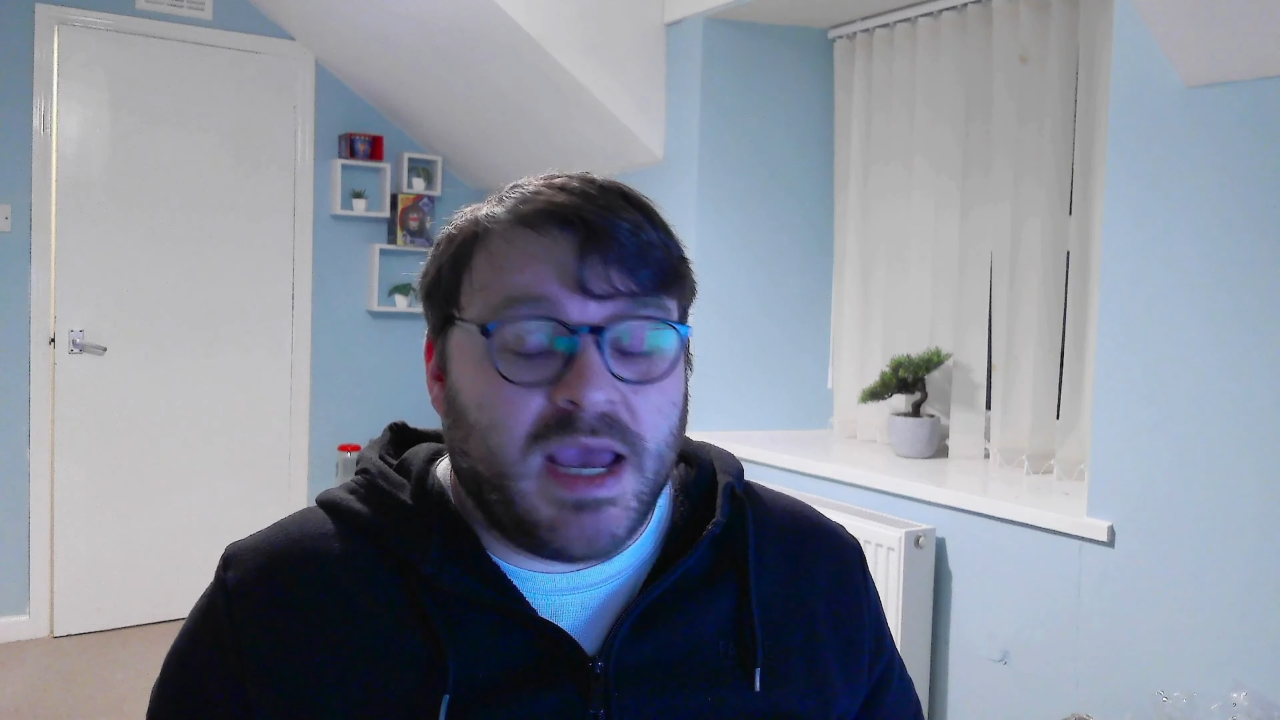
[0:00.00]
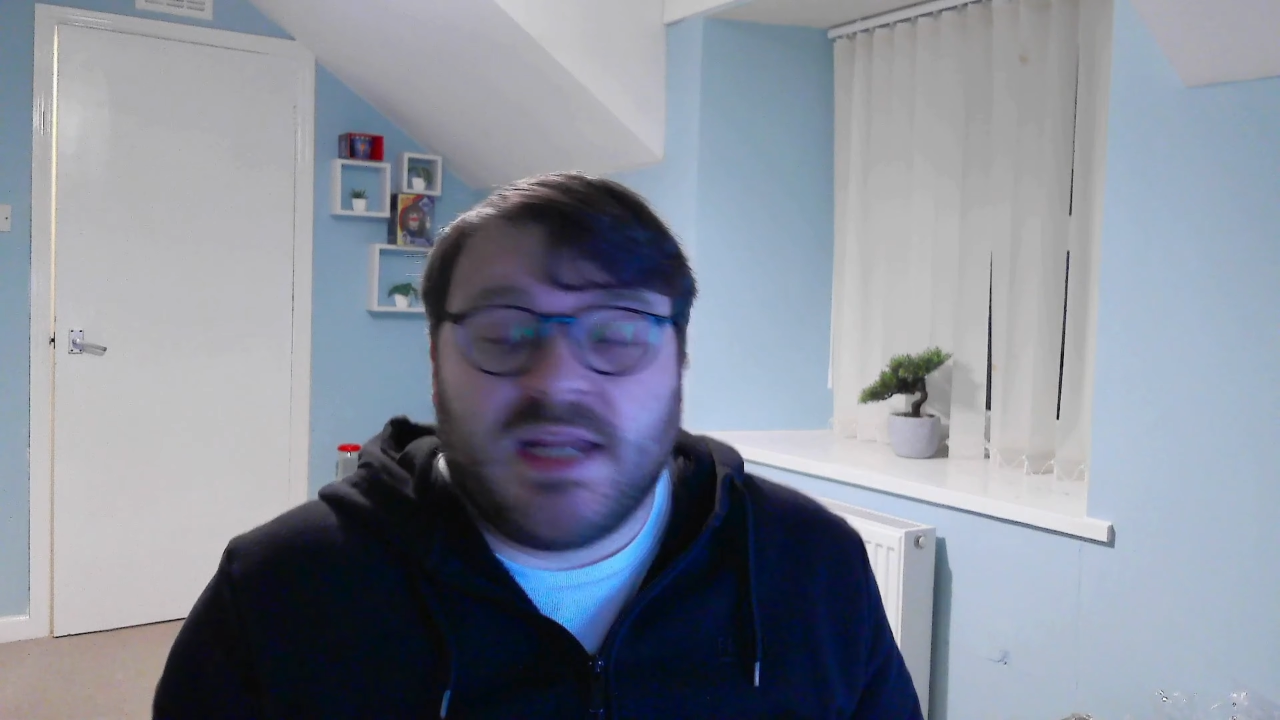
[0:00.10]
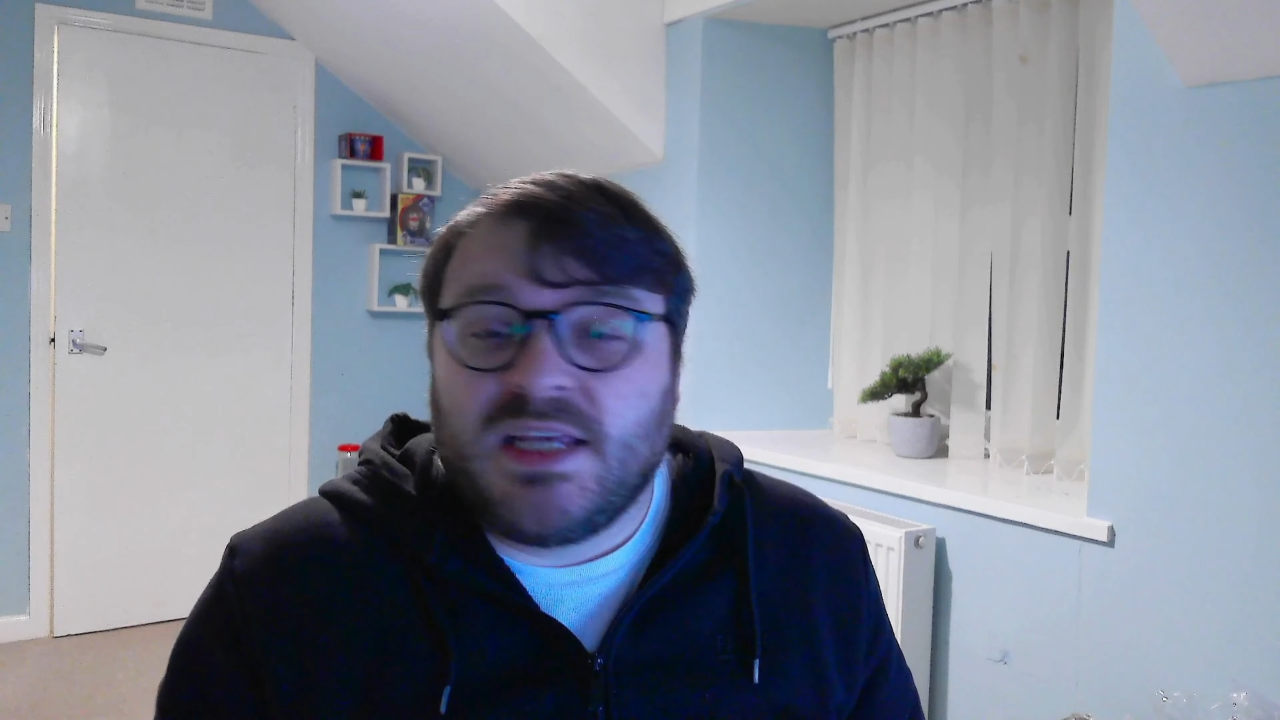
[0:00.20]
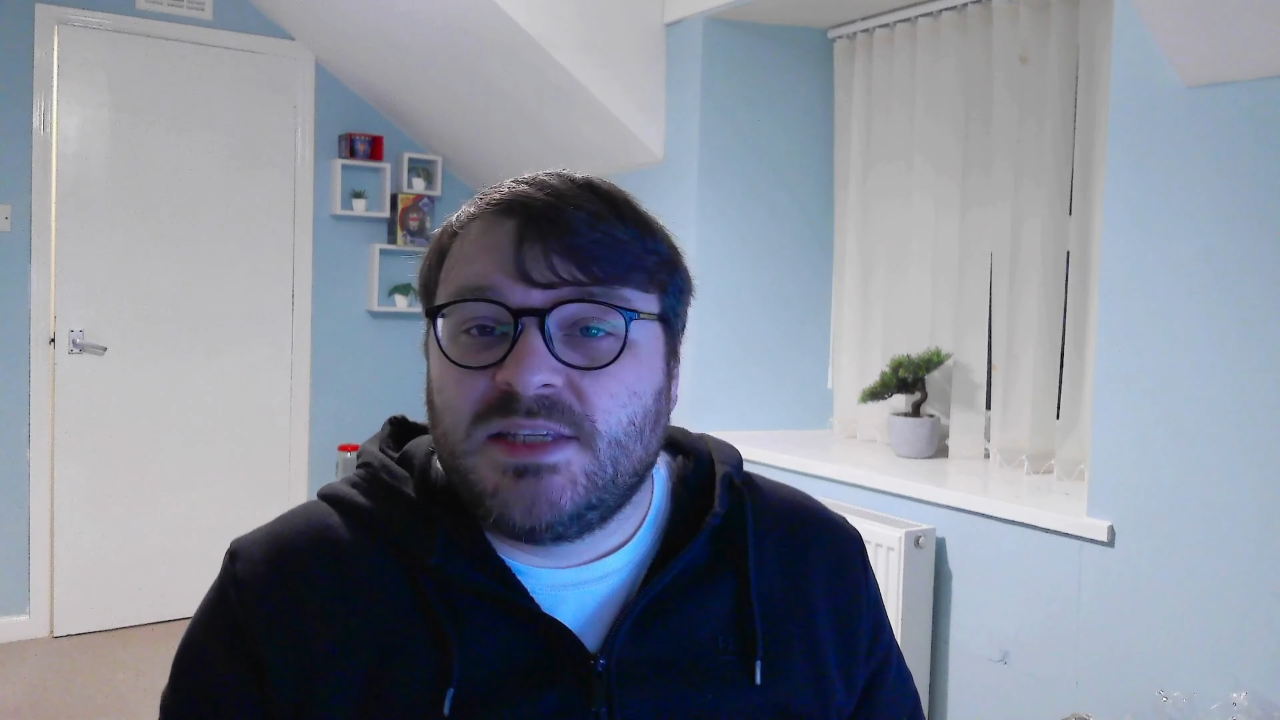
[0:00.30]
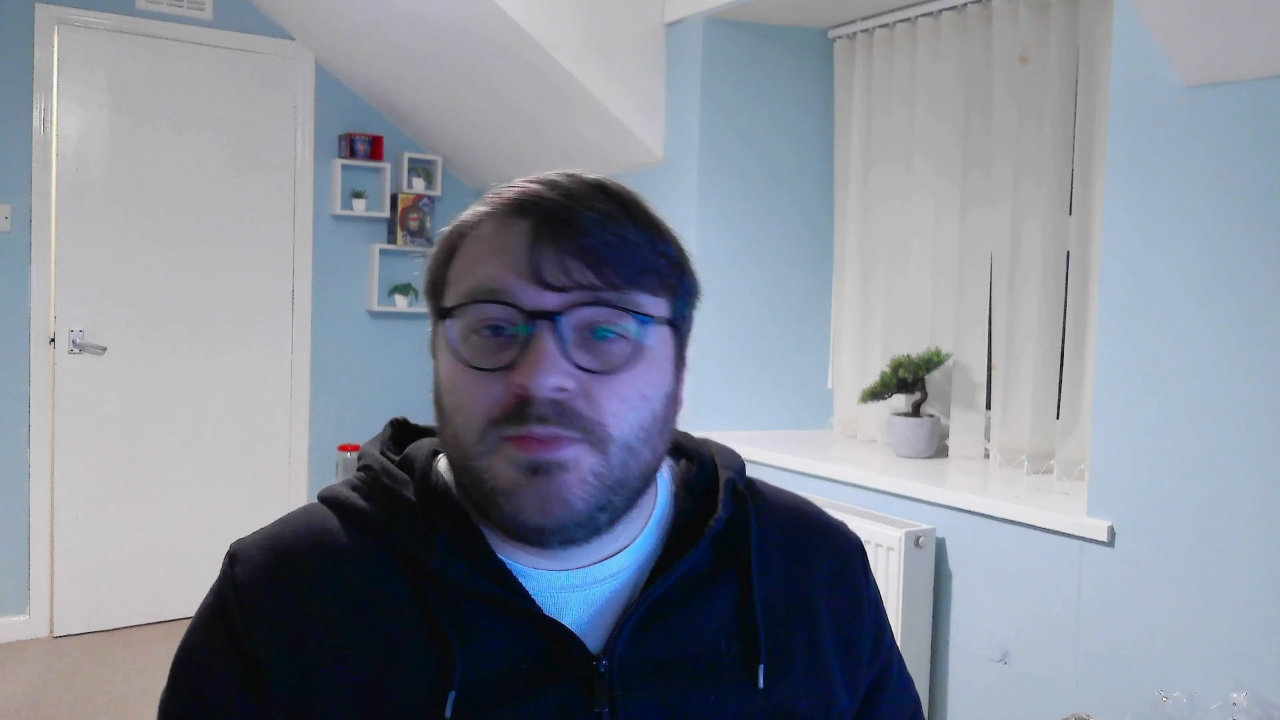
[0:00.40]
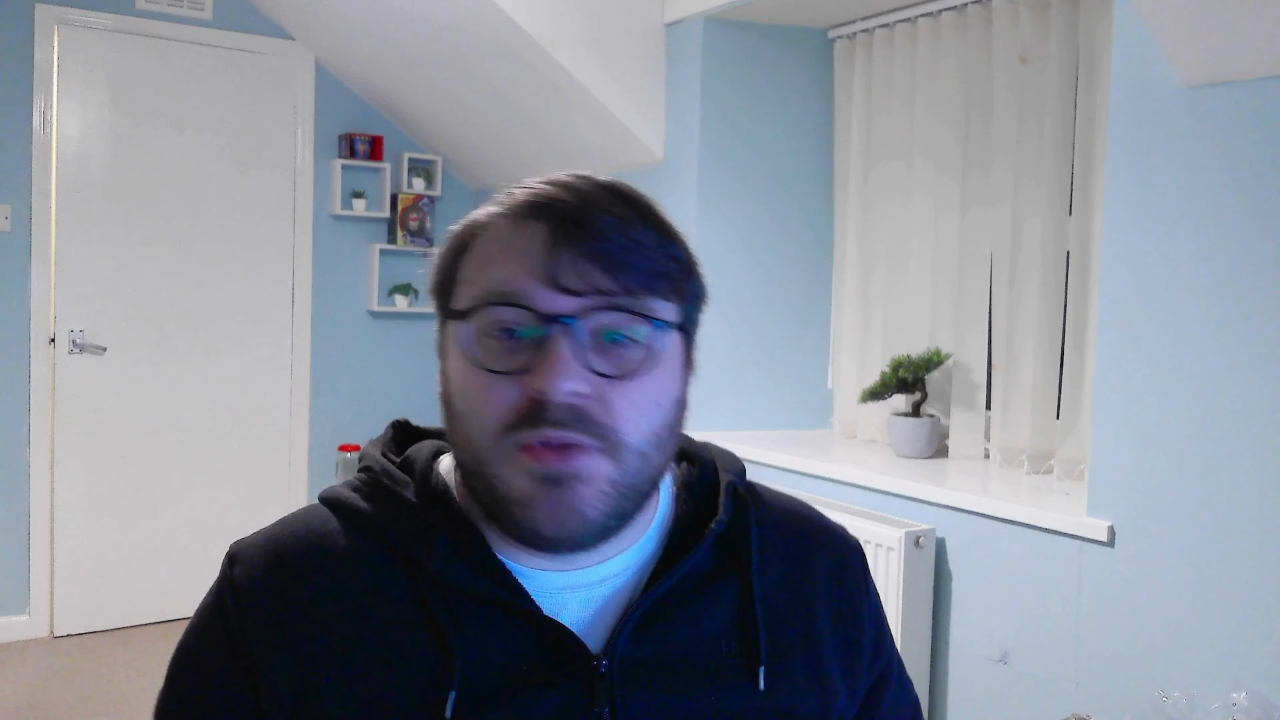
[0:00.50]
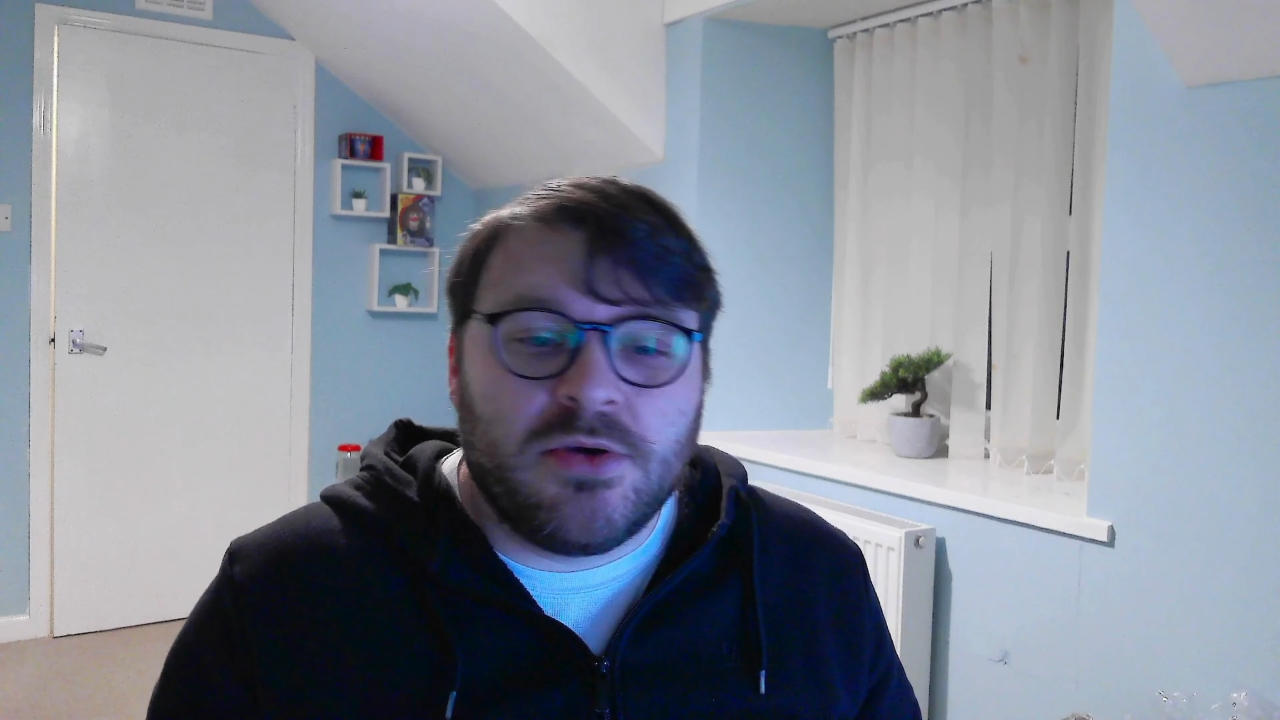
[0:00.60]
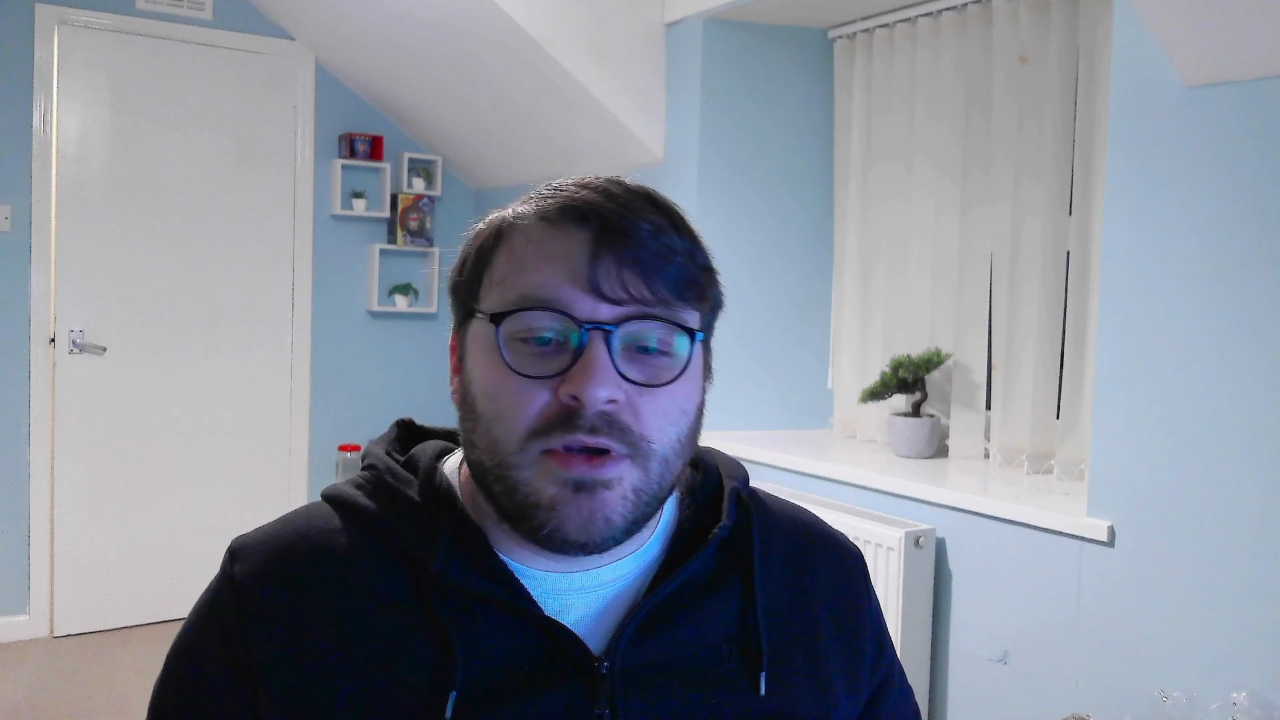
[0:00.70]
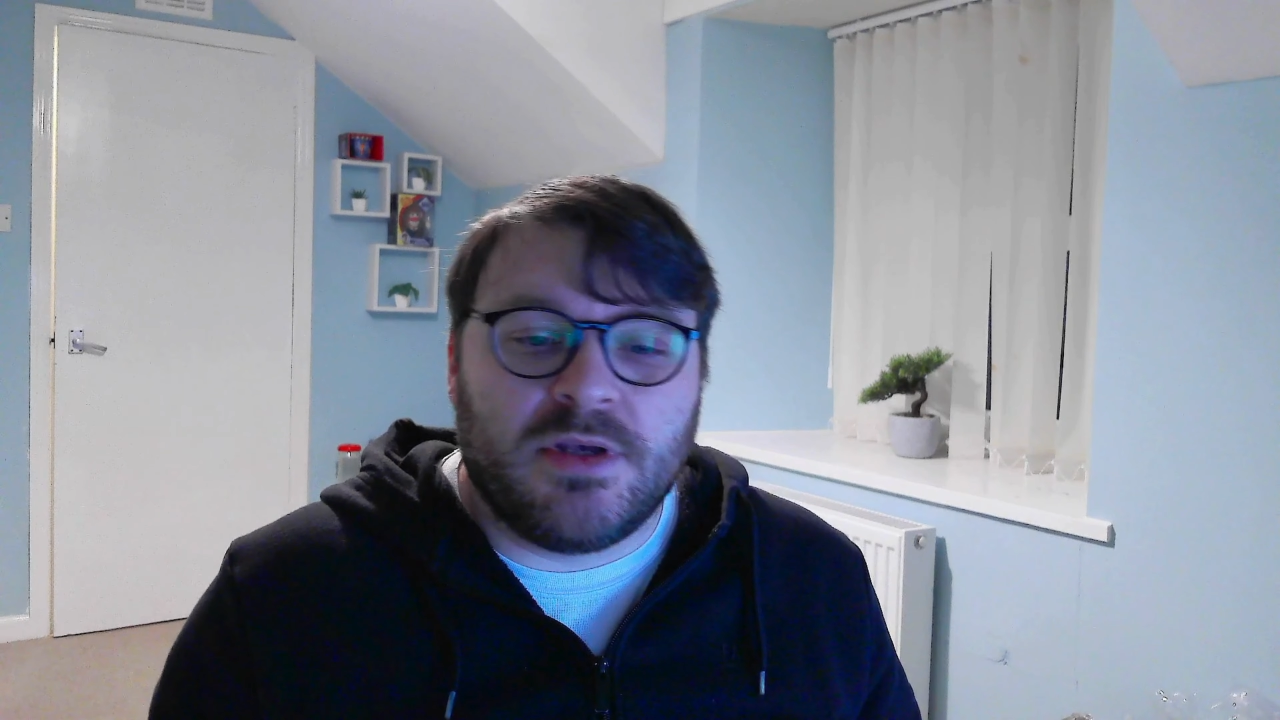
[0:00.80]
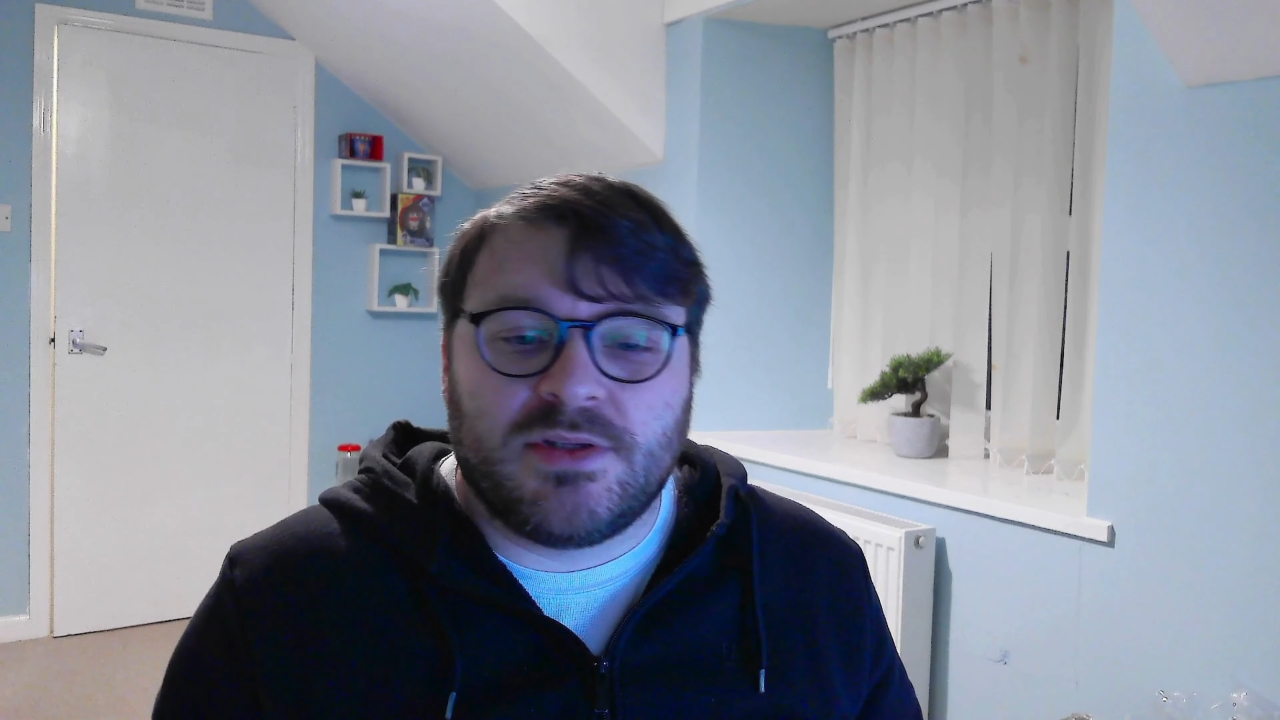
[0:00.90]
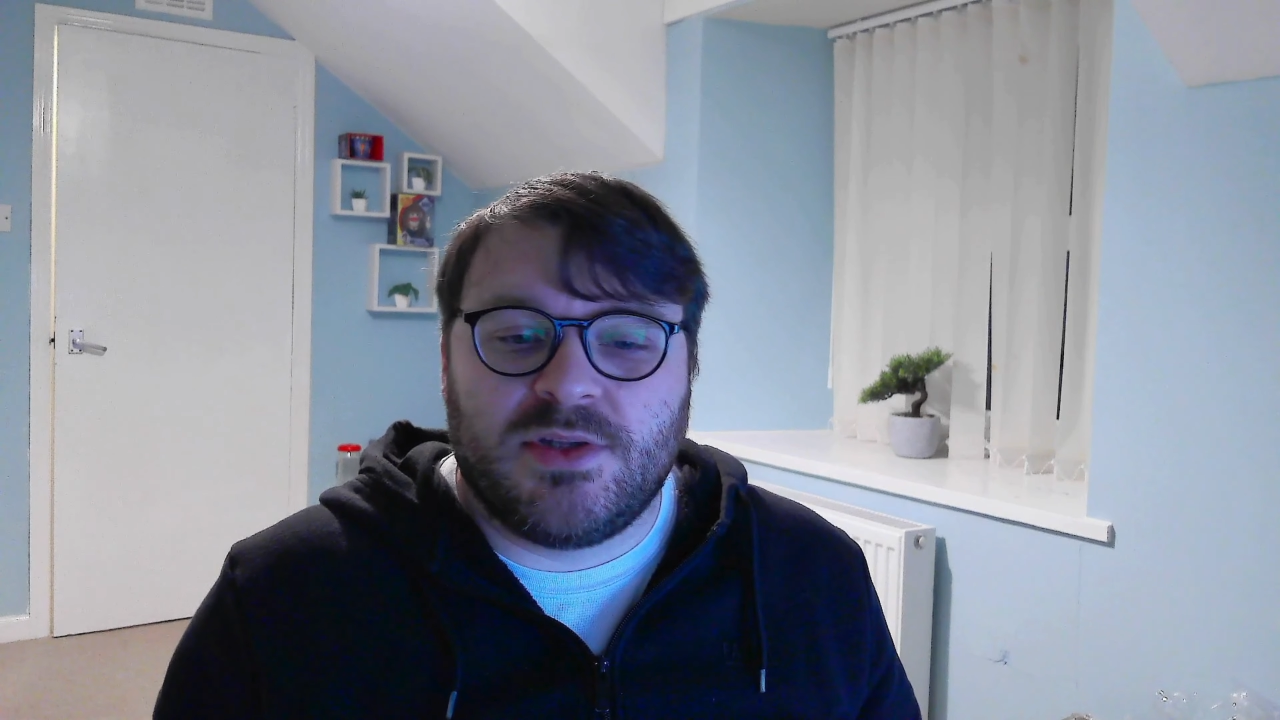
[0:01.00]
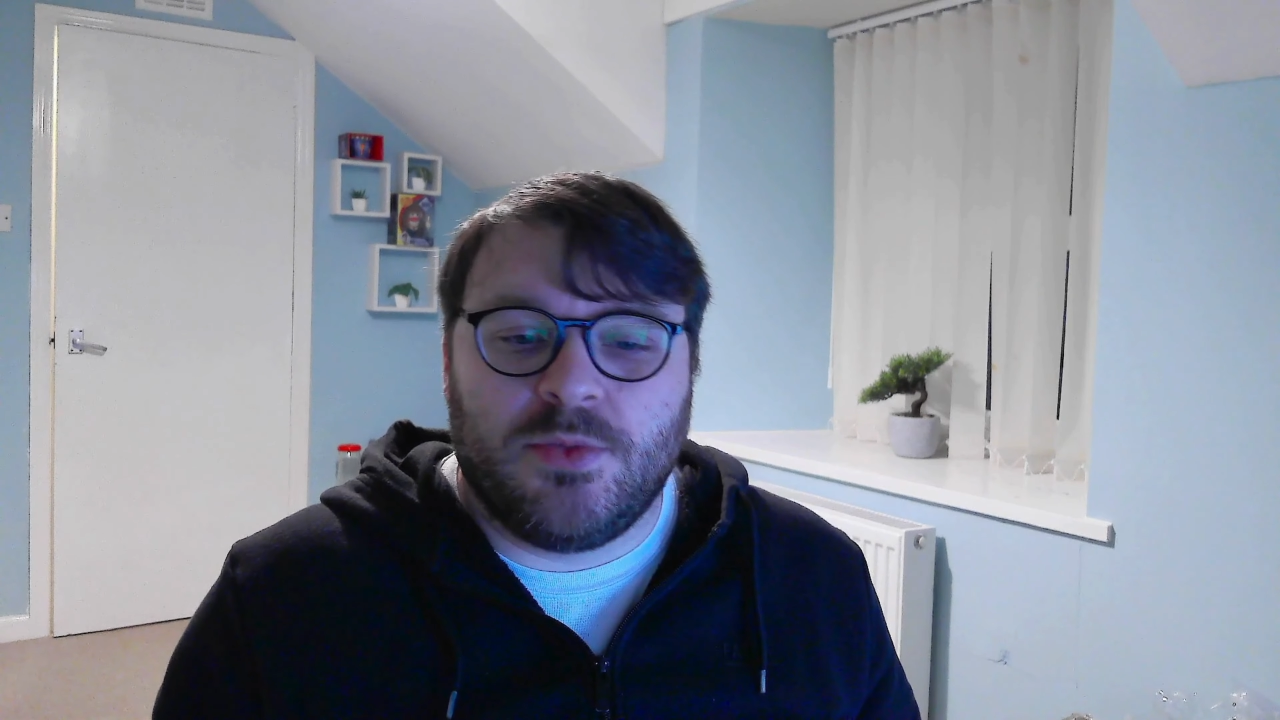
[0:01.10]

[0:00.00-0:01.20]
and experience